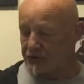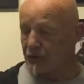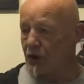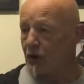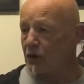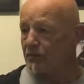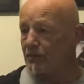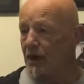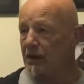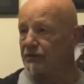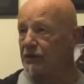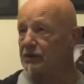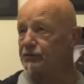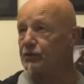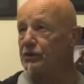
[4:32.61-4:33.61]
That's right, mate.
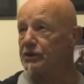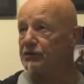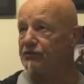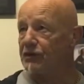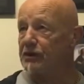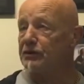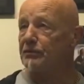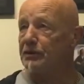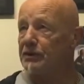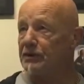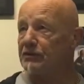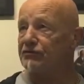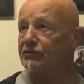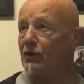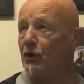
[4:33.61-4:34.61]
That's what he said to me
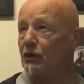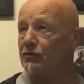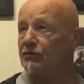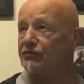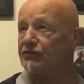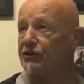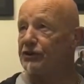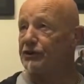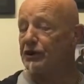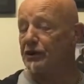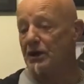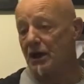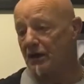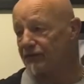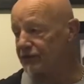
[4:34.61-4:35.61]
this night in Sydney
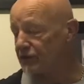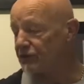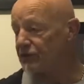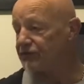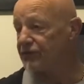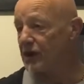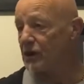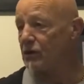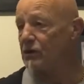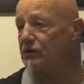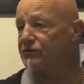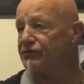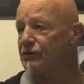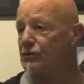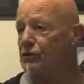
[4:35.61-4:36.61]
after the show. I
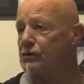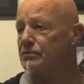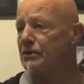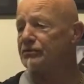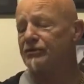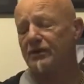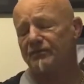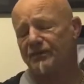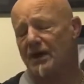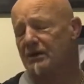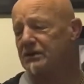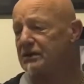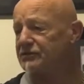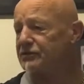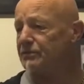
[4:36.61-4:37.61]
saw him. I said, fuck,
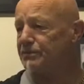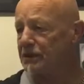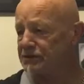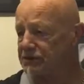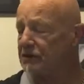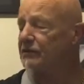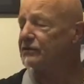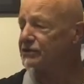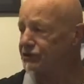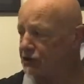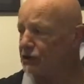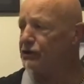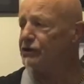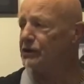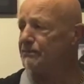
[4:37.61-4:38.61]
that's the best I've ever
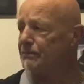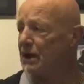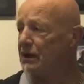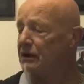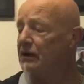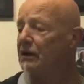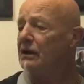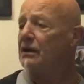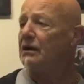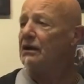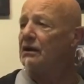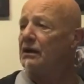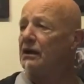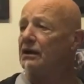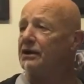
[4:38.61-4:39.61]
seen you, mate.
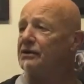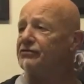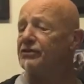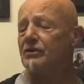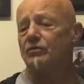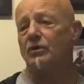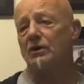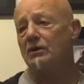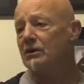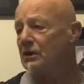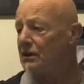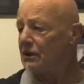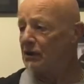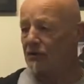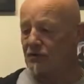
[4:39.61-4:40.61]
And he said, well,
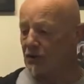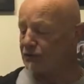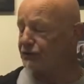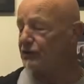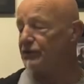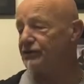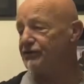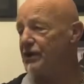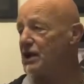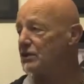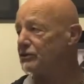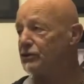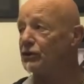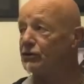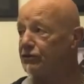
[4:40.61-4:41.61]
I've got these young
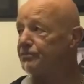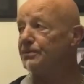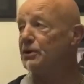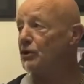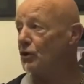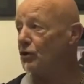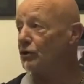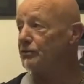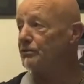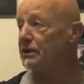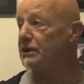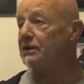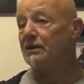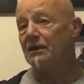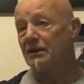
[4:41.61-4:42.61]
dudes behind
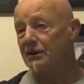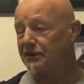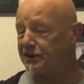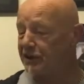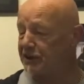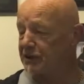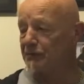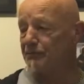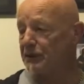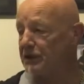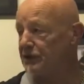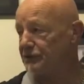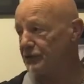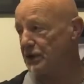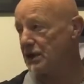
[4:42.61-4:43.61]
me, kicking me
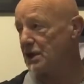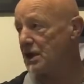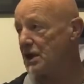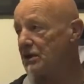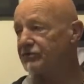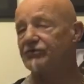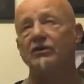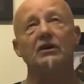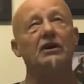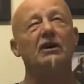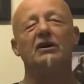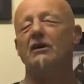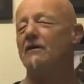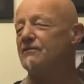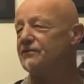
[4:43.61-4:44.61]
in the arse,
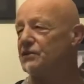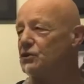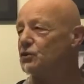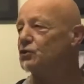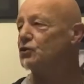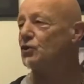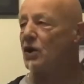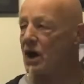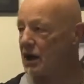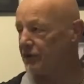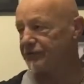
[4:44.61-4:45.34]
and I feel great.